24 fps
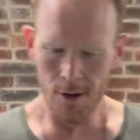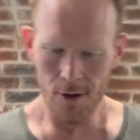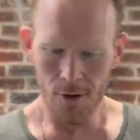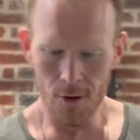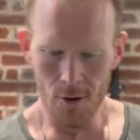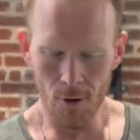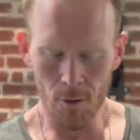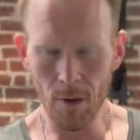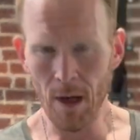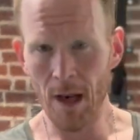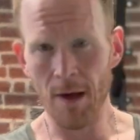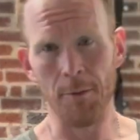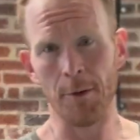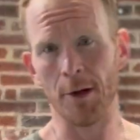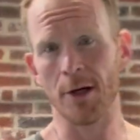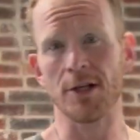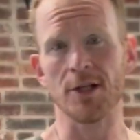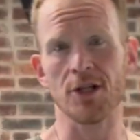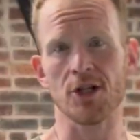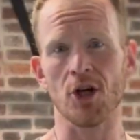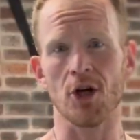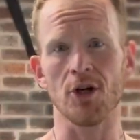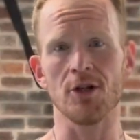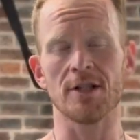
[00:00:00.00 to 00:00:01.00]
all I wanted to
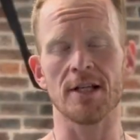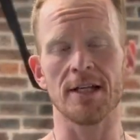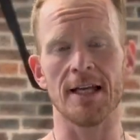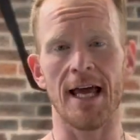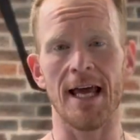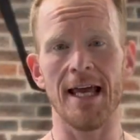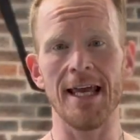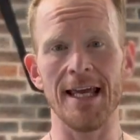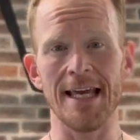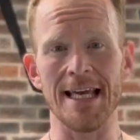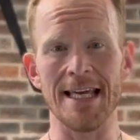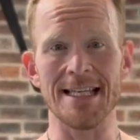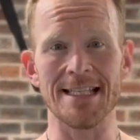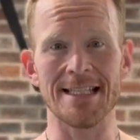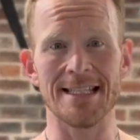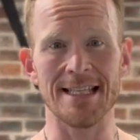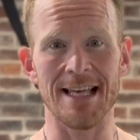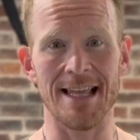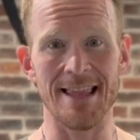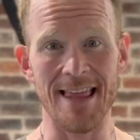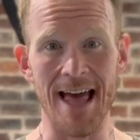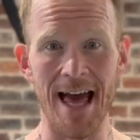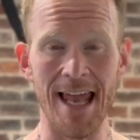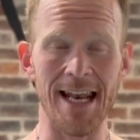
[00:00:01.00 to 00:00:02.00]
show you today is
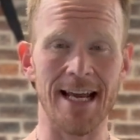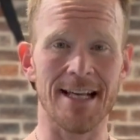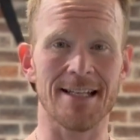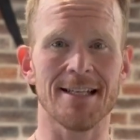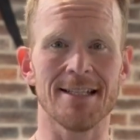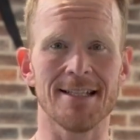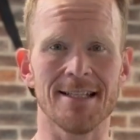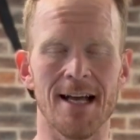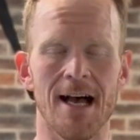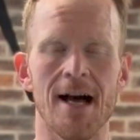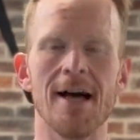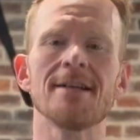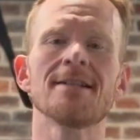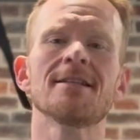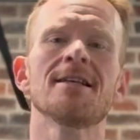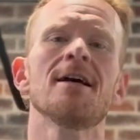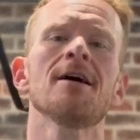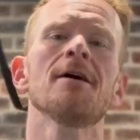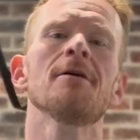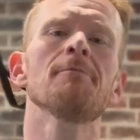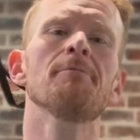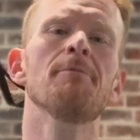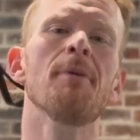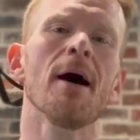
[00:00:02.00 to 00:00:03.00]
that exercise,
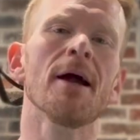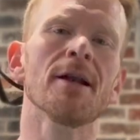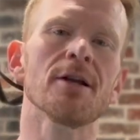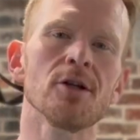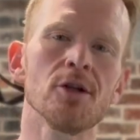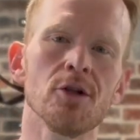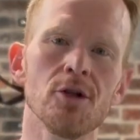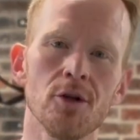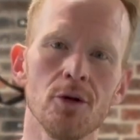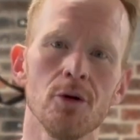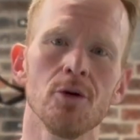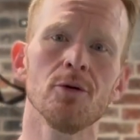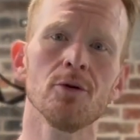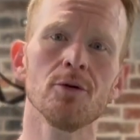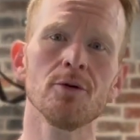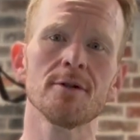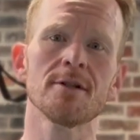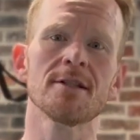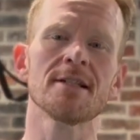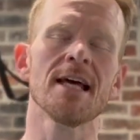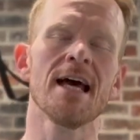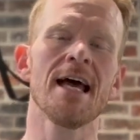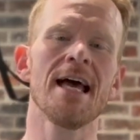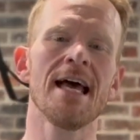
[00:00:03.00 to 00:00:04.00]
but
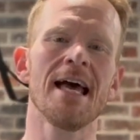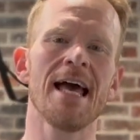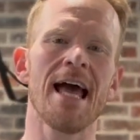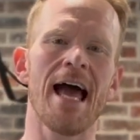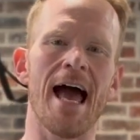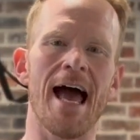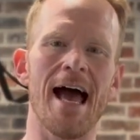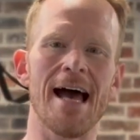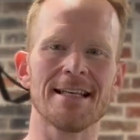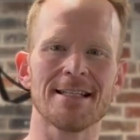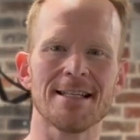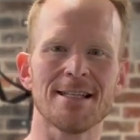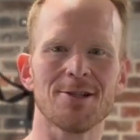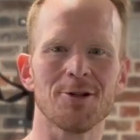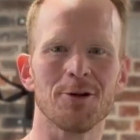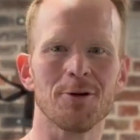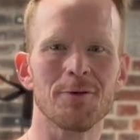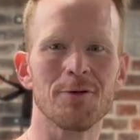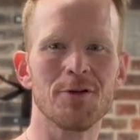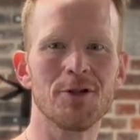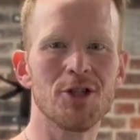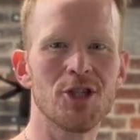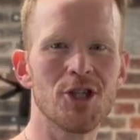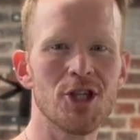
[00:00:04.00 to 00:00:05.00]
used as a sort
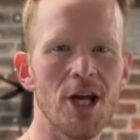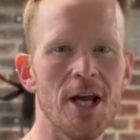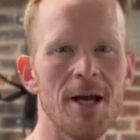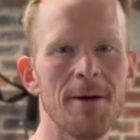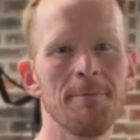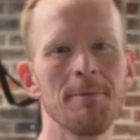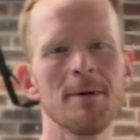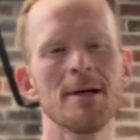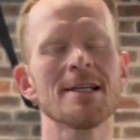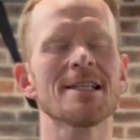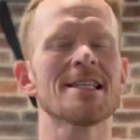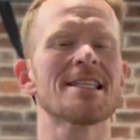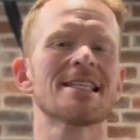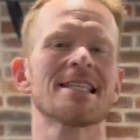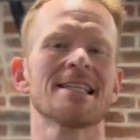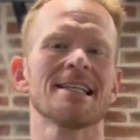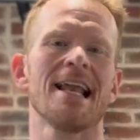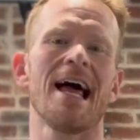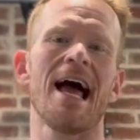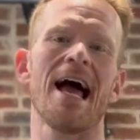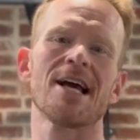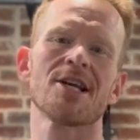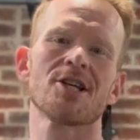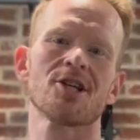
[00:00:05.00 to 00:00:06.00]
of gym
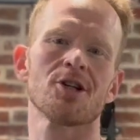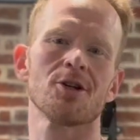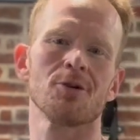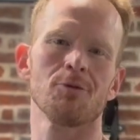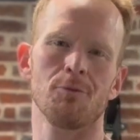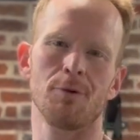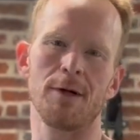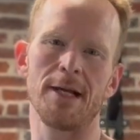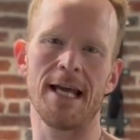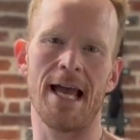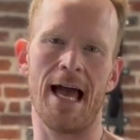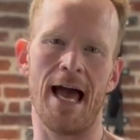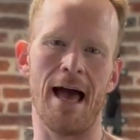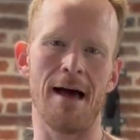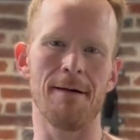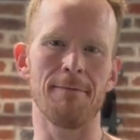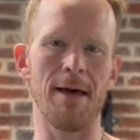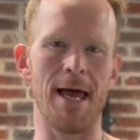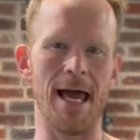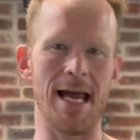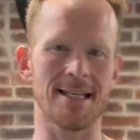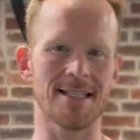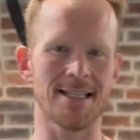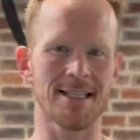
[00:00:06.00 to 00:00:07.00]
/ rehab
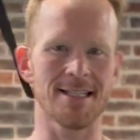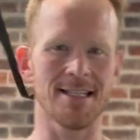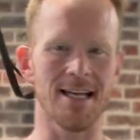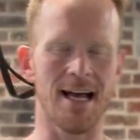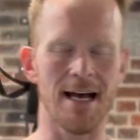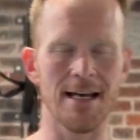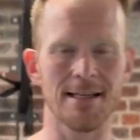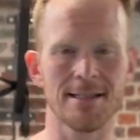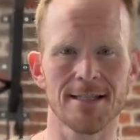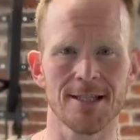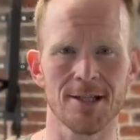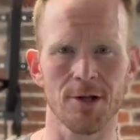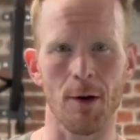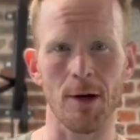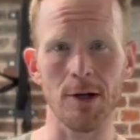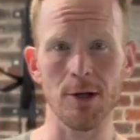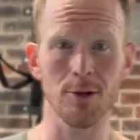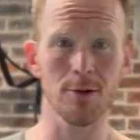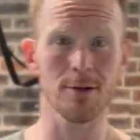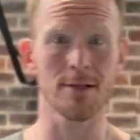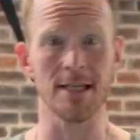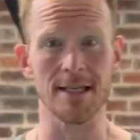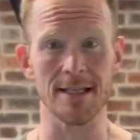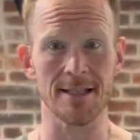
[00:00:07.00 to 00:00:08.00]
exercise. So I
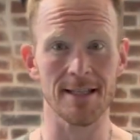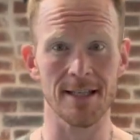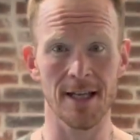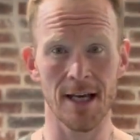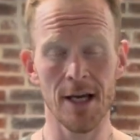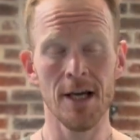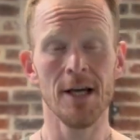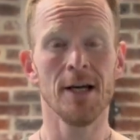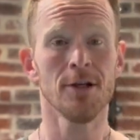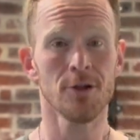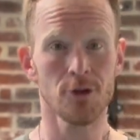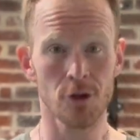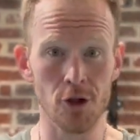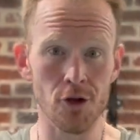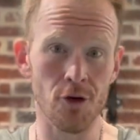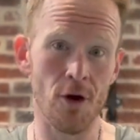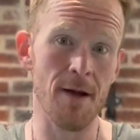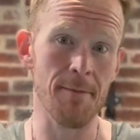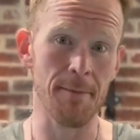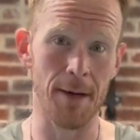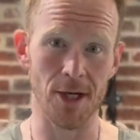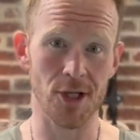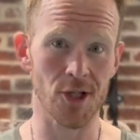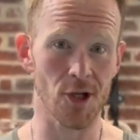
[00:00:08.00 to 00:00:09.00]
use this to
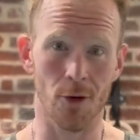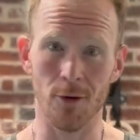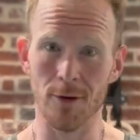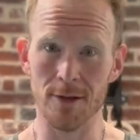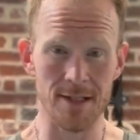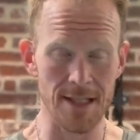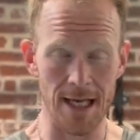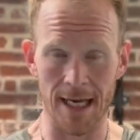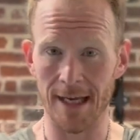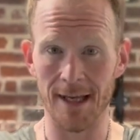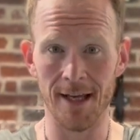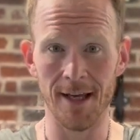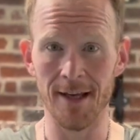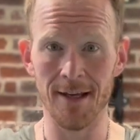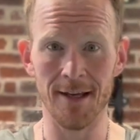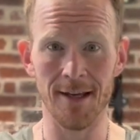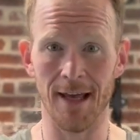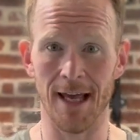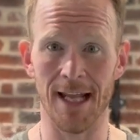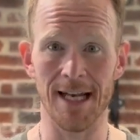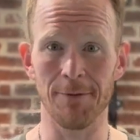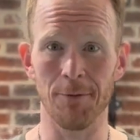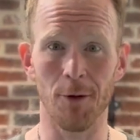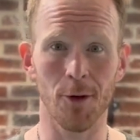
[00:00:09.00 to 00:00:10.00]
train my shoulders, like
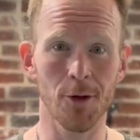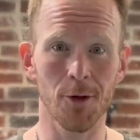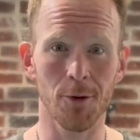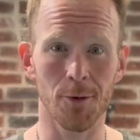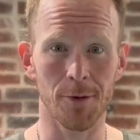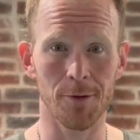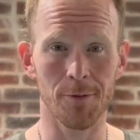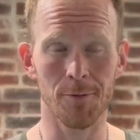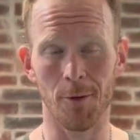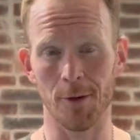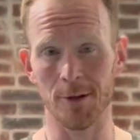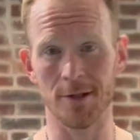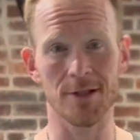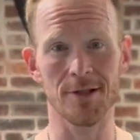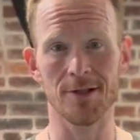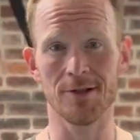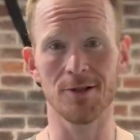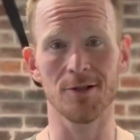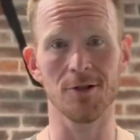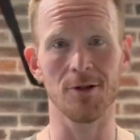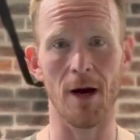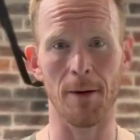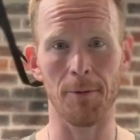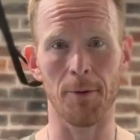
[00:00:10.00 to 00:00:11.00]
anyone who would want to
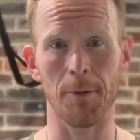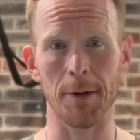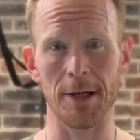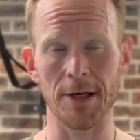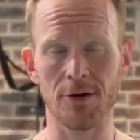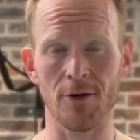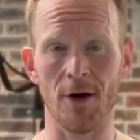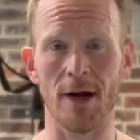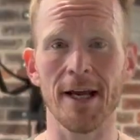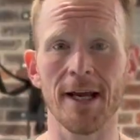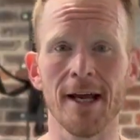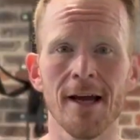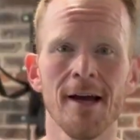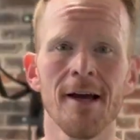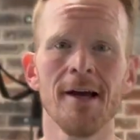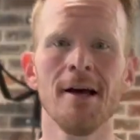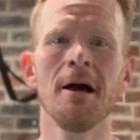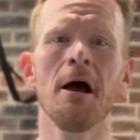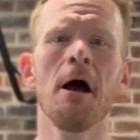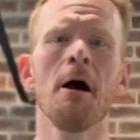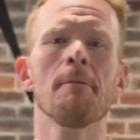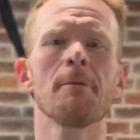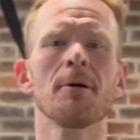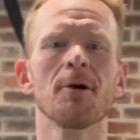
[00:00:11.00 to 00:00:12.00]
do upper body training,
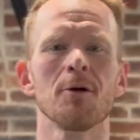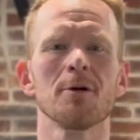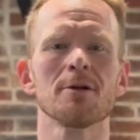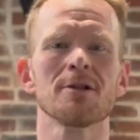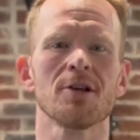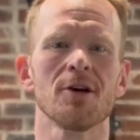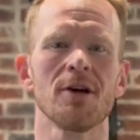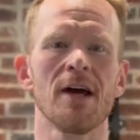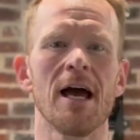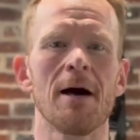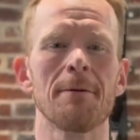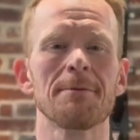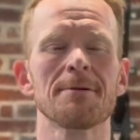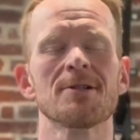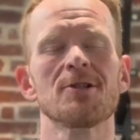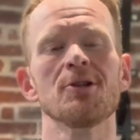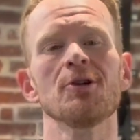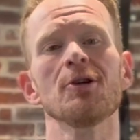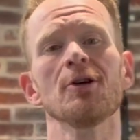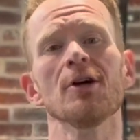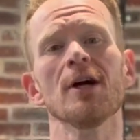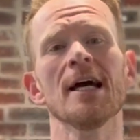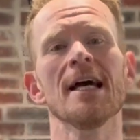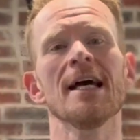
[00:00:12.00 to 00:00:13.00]
but also it helps
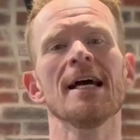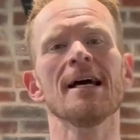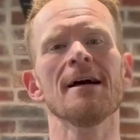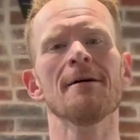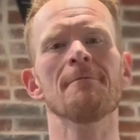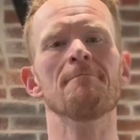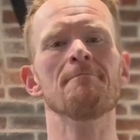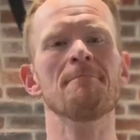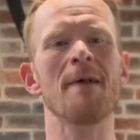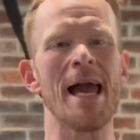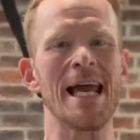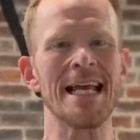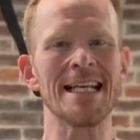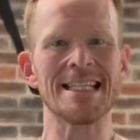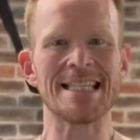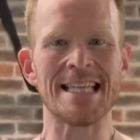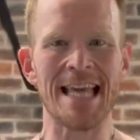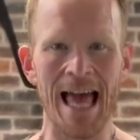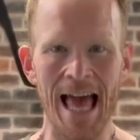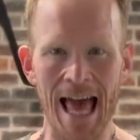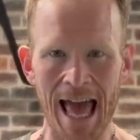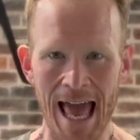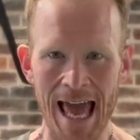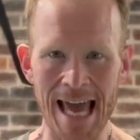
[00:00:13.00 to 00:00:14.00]
to
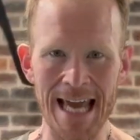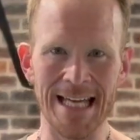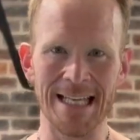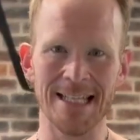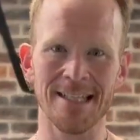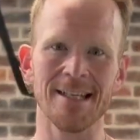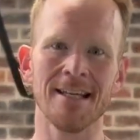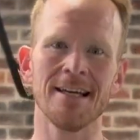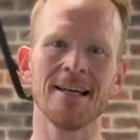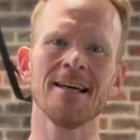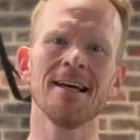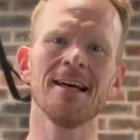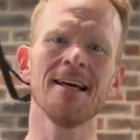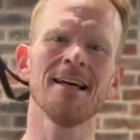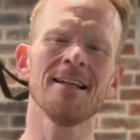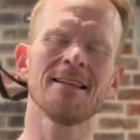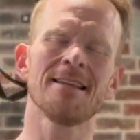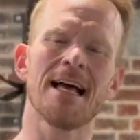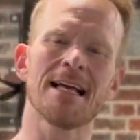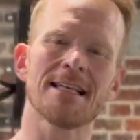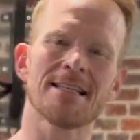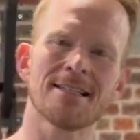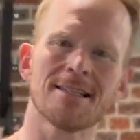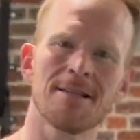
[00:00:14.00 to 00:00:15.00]
maintain
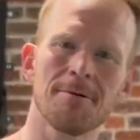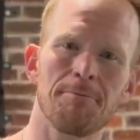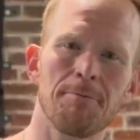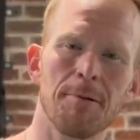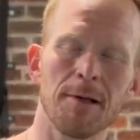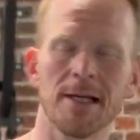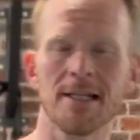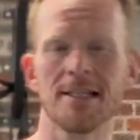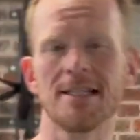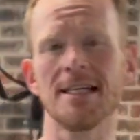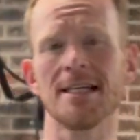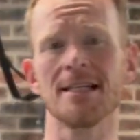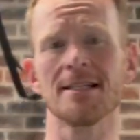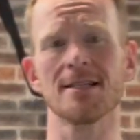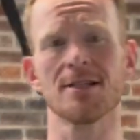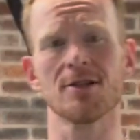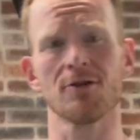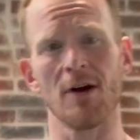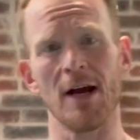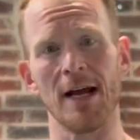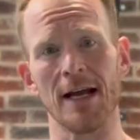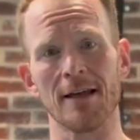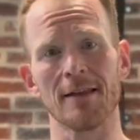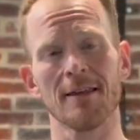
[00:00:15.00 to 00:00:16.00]
that stability and
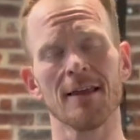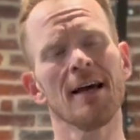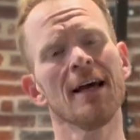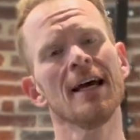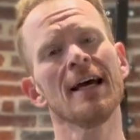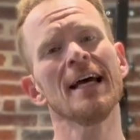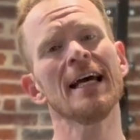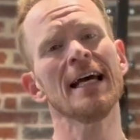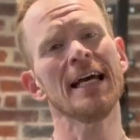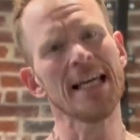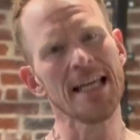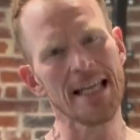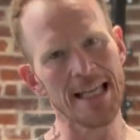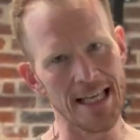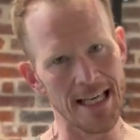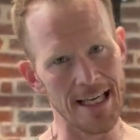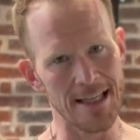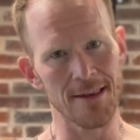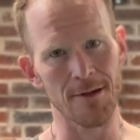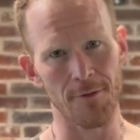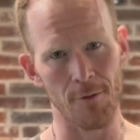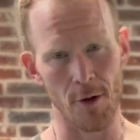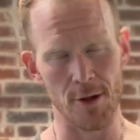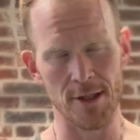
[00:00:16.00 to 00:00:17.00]
strength
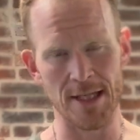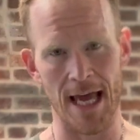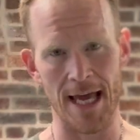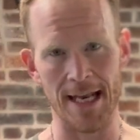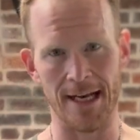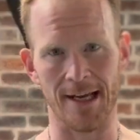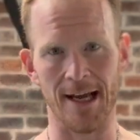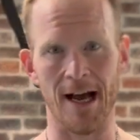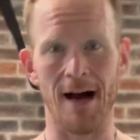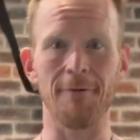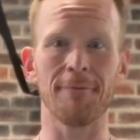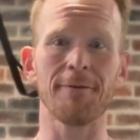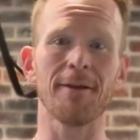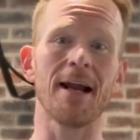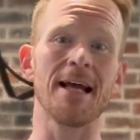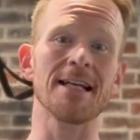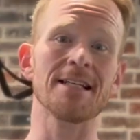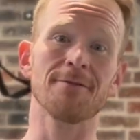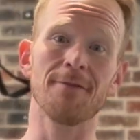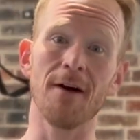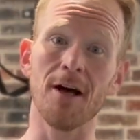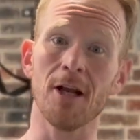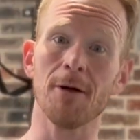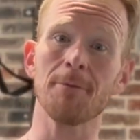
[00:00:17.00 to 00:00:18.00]
in the rotator cuff that I
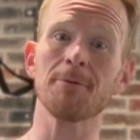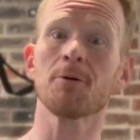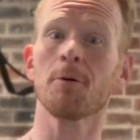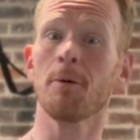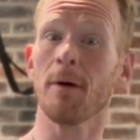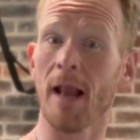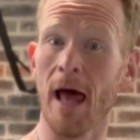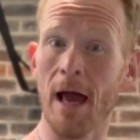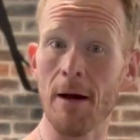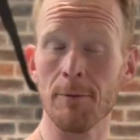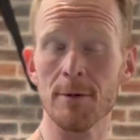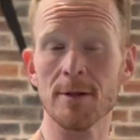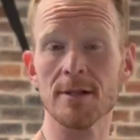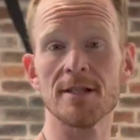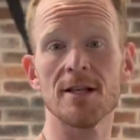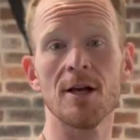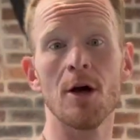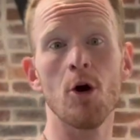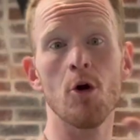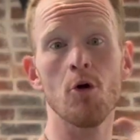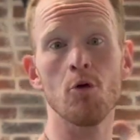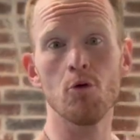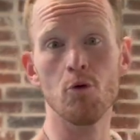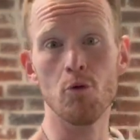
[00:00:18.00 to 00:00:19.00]
developed when I was
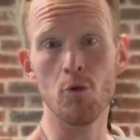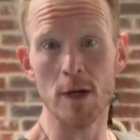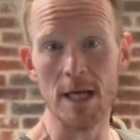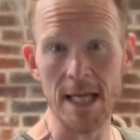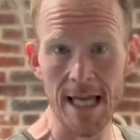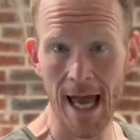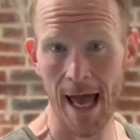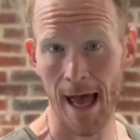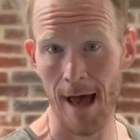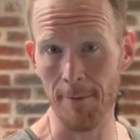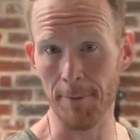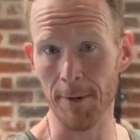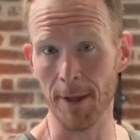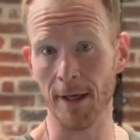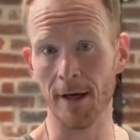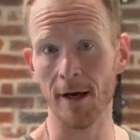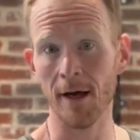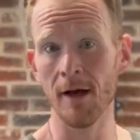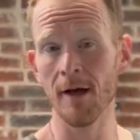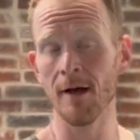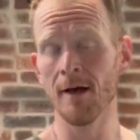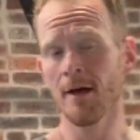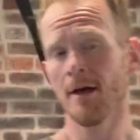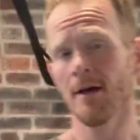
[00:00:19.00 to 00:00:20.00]
rehabbing
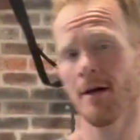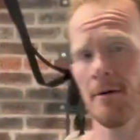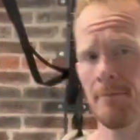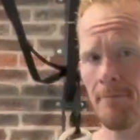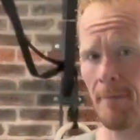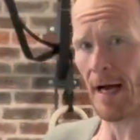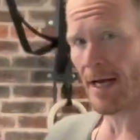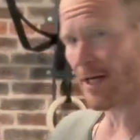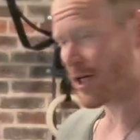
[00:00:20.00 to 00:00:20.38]
my